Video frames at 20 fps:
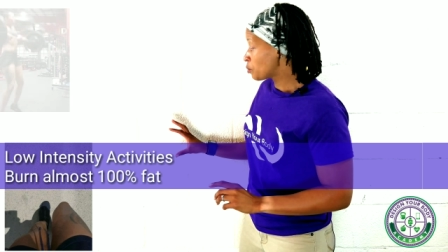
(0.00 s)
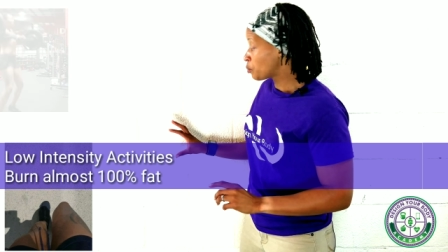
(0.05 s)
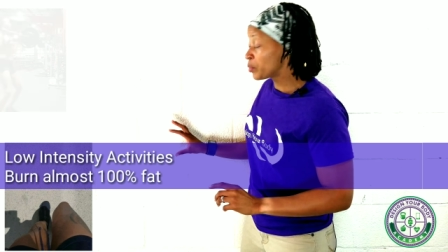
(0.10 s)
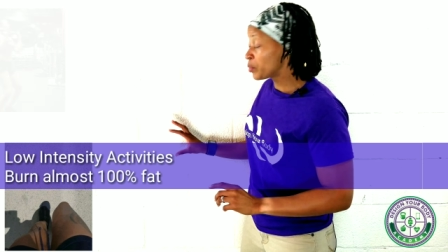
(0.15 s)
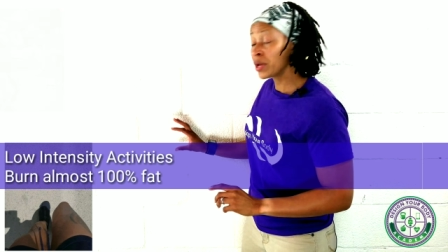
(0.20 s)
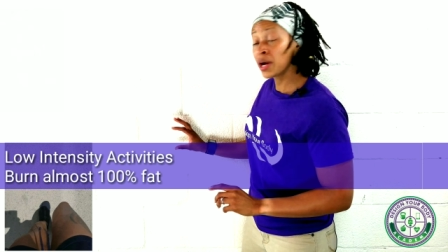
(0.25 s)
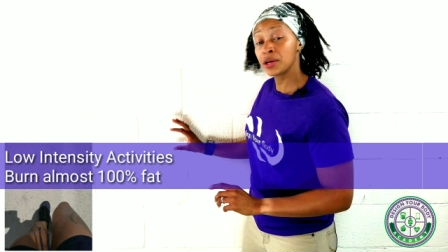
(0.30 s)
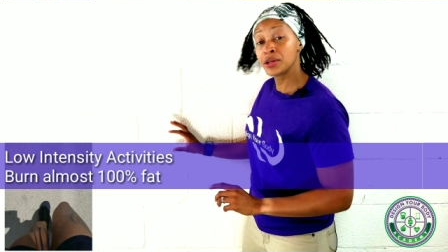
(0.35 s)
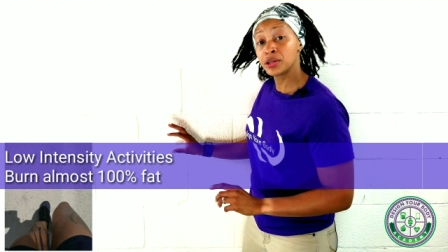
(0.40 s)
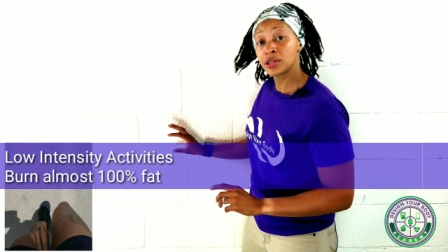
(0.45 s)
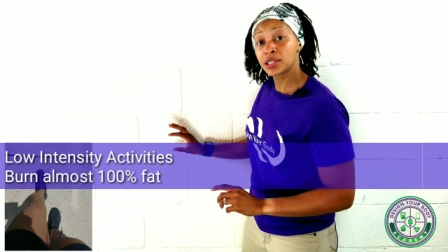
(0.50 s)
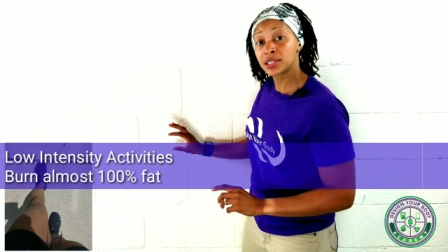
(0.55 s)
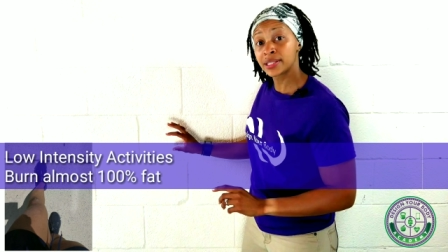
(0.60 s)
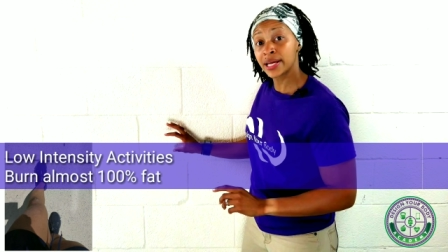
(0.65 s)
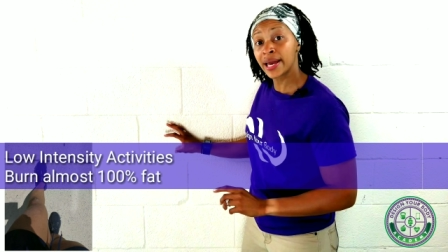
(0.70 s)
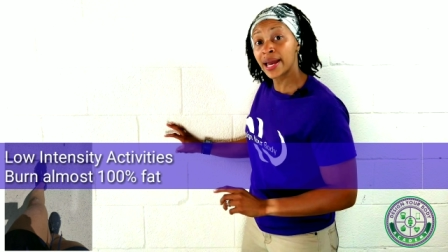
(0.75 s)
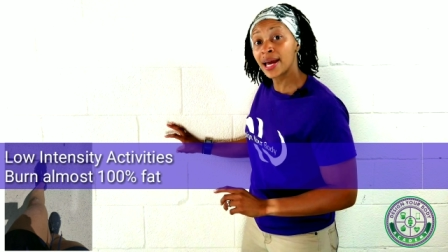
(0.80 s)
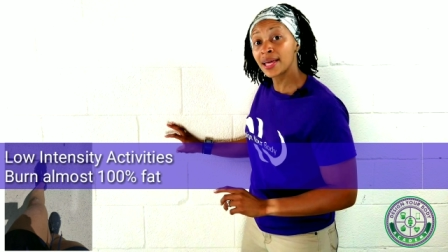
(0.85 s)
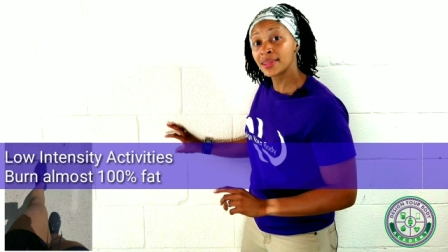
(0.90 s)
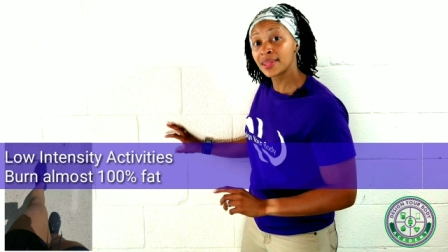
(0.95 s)
We
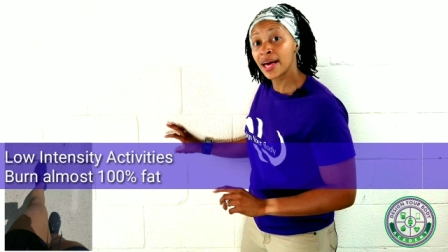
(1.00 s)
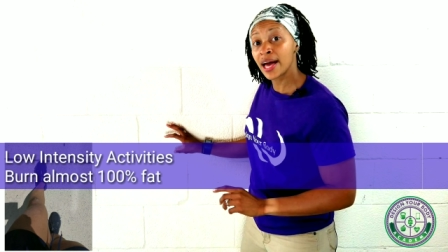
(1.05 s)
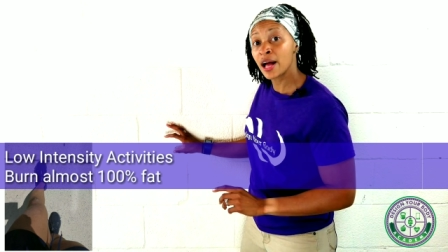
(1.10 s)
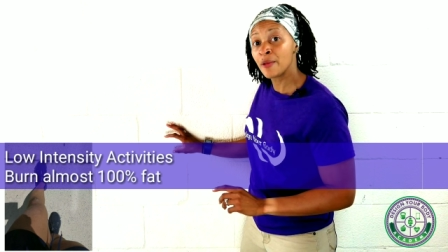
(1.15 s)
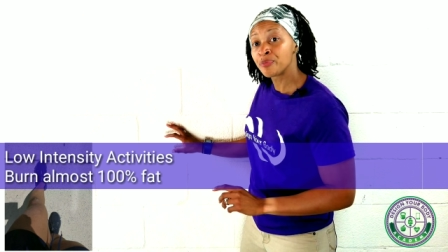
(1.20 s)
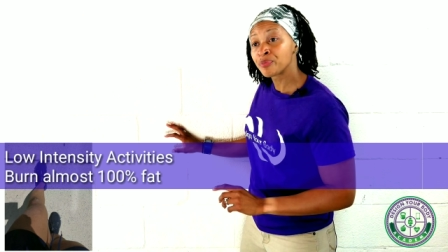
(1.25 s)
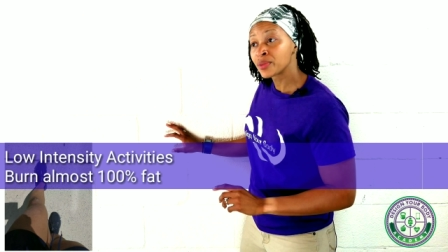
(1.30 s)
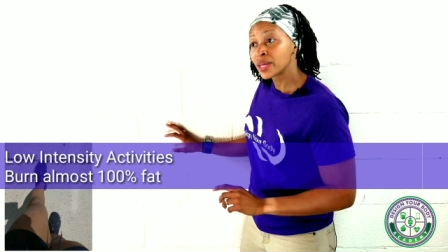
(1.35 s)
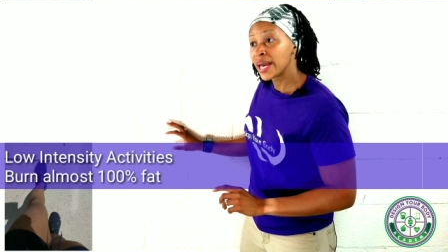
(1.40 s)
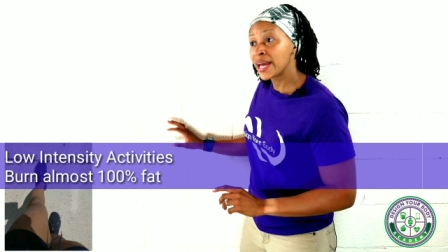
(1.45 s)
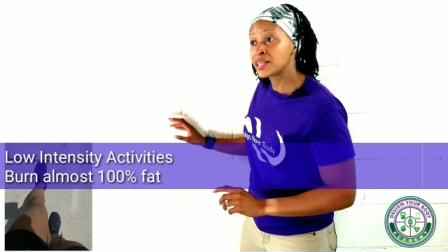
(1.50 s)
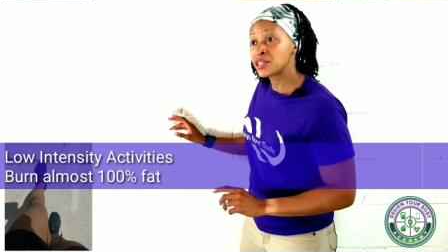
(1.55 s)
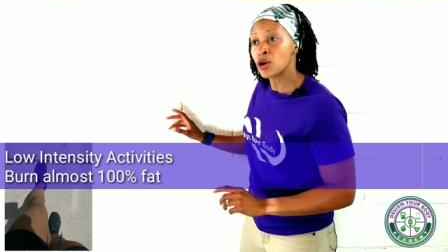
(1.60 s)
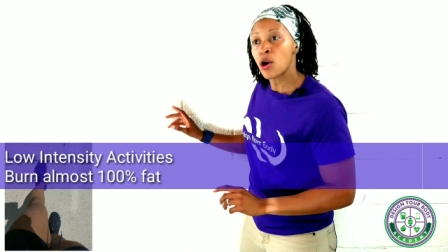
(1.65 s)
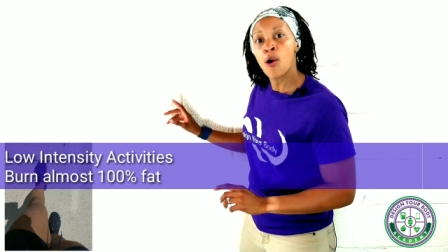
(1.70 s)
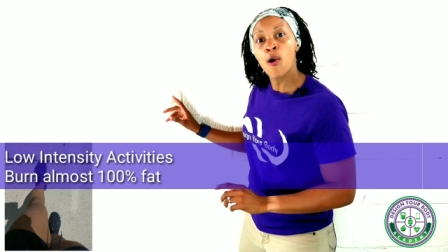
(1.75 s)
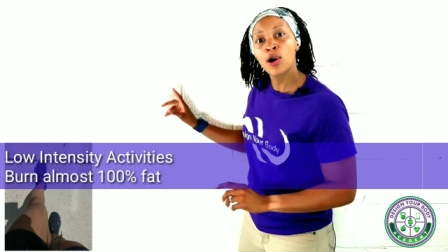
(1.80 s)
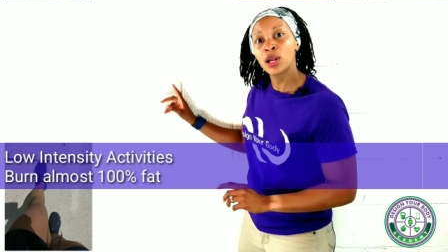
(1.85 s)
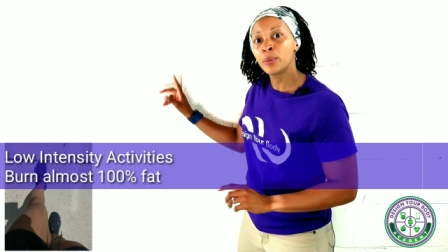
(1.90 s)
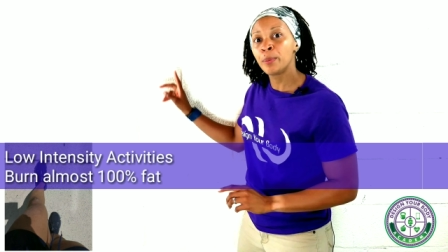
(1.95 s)
understand that it's
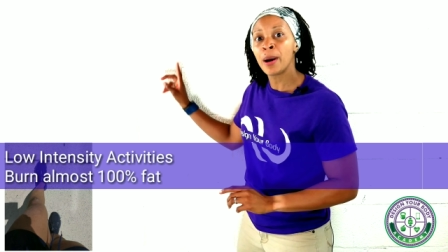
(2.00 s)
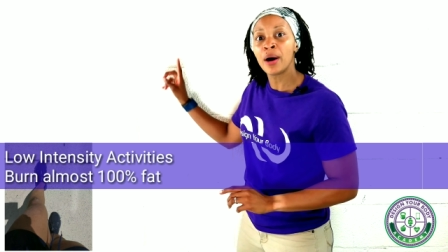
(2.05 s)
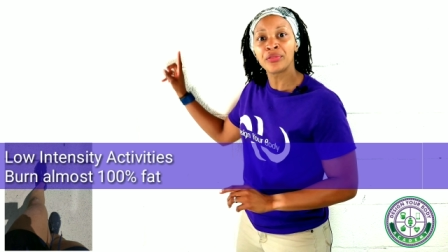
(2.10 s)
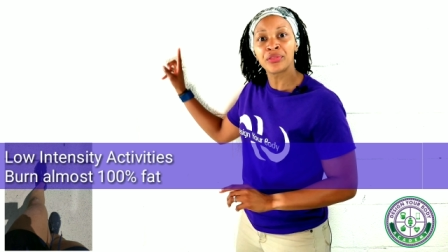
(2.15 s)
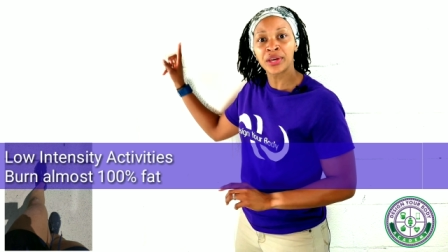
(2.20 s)
all about